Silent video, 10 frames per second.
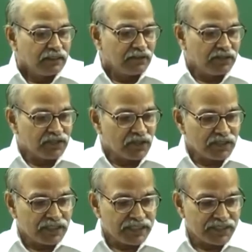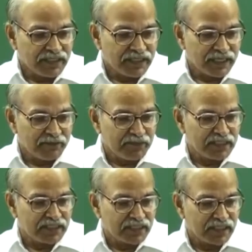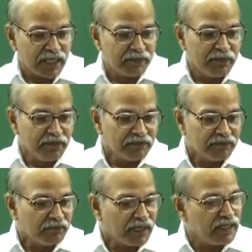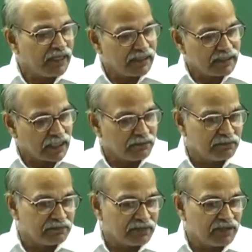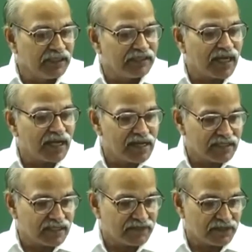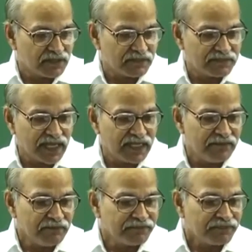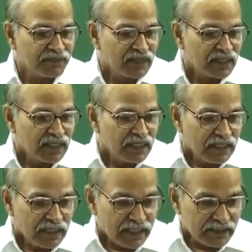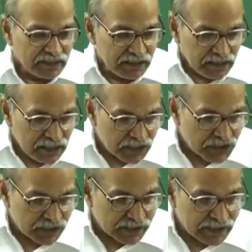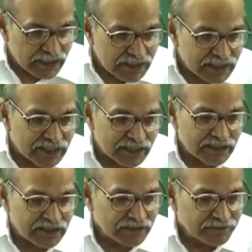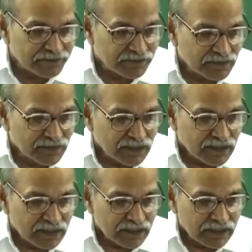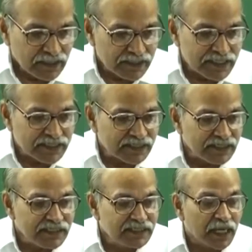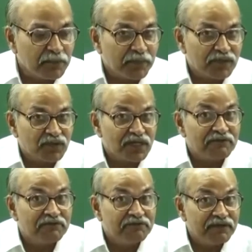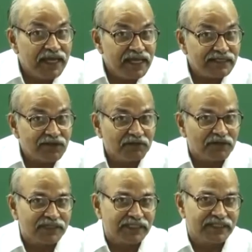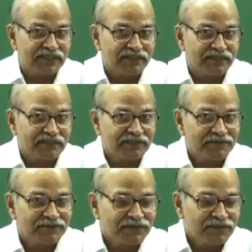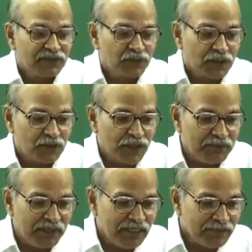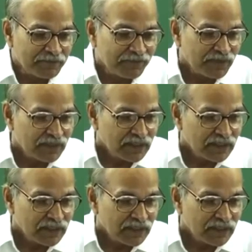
Now, this oscillation can be described by some theta as a function of time, and each instant it is in some particular phase of oscillations. What do I mean?